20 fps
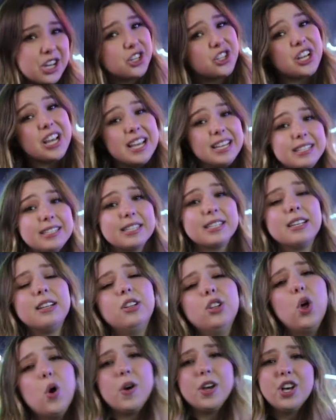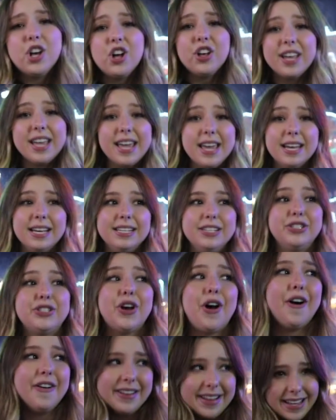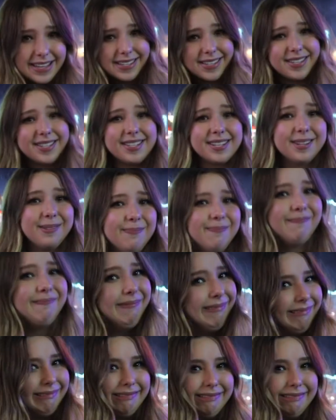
Patient, loyal, and honest.